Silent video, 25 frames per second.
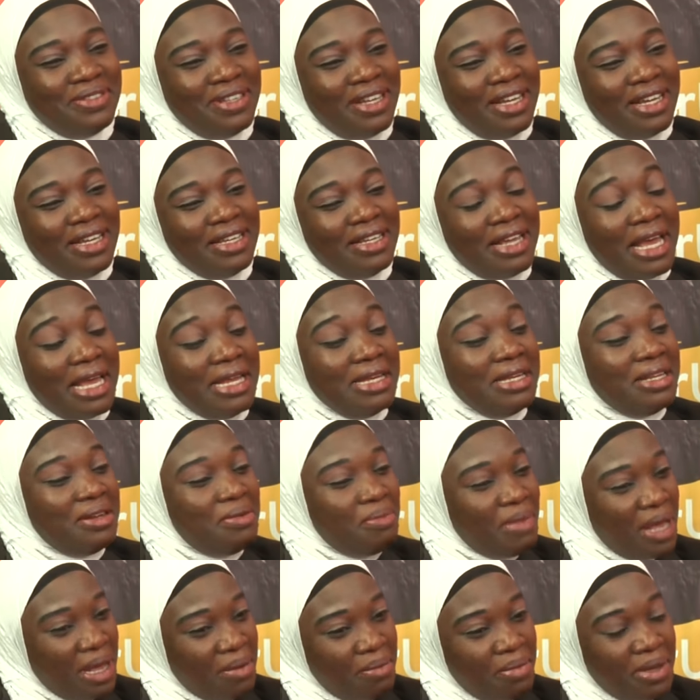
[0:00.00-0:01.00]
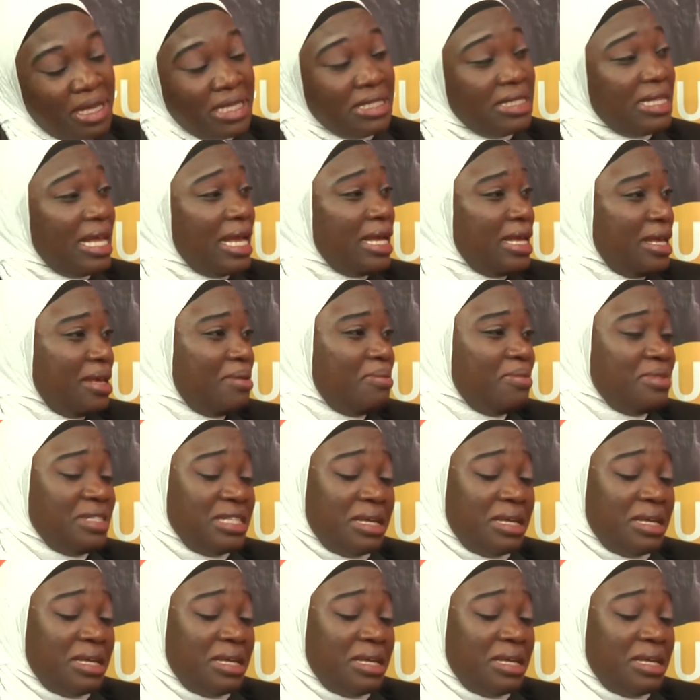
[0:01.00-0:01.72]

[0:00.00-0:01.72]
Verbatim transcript: I, mm -hmm. I mm-hmm. did my best. I came